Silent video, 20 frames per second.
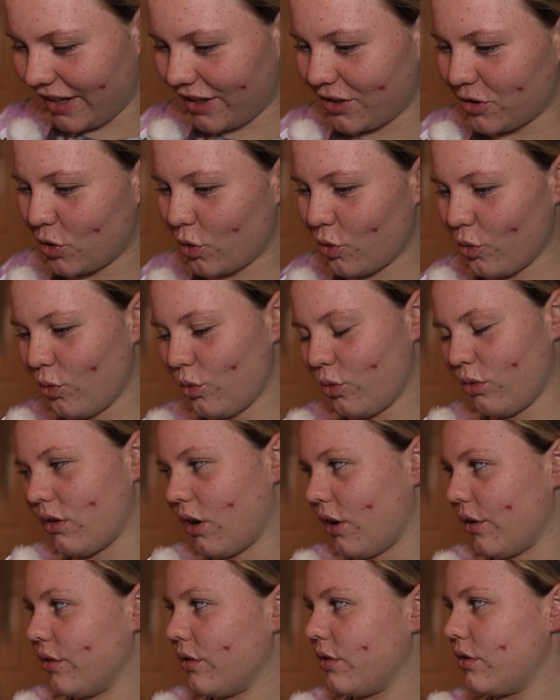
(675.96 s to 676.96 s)
like
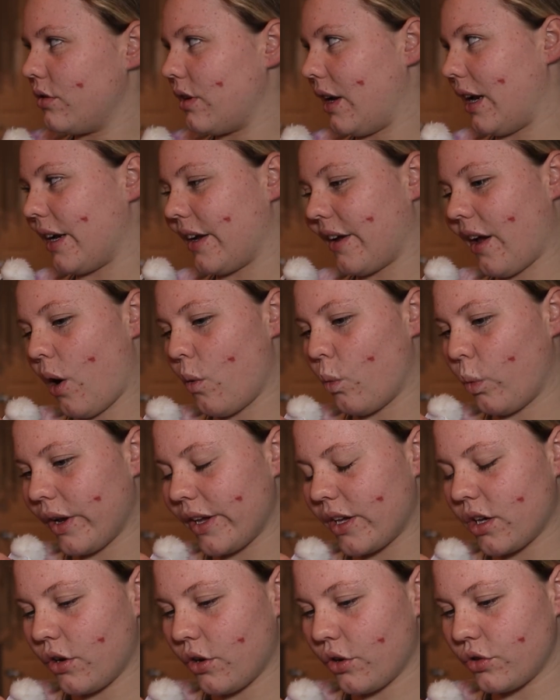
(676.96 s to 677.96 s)
a
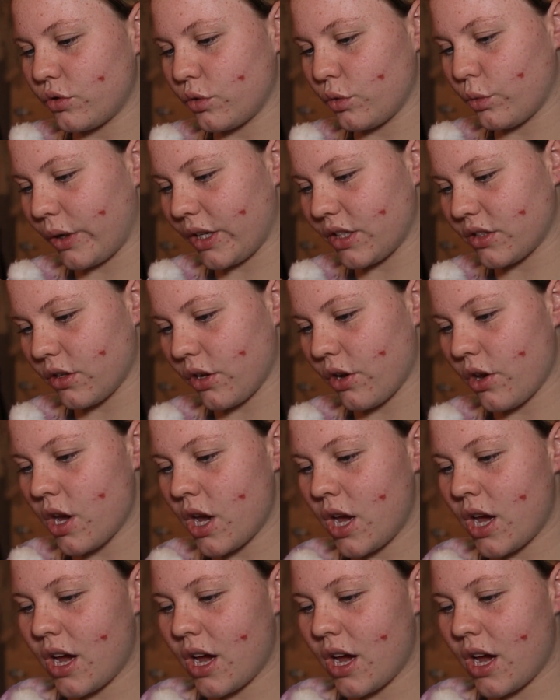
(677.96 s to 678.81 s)
week ago, 2 weeks ago,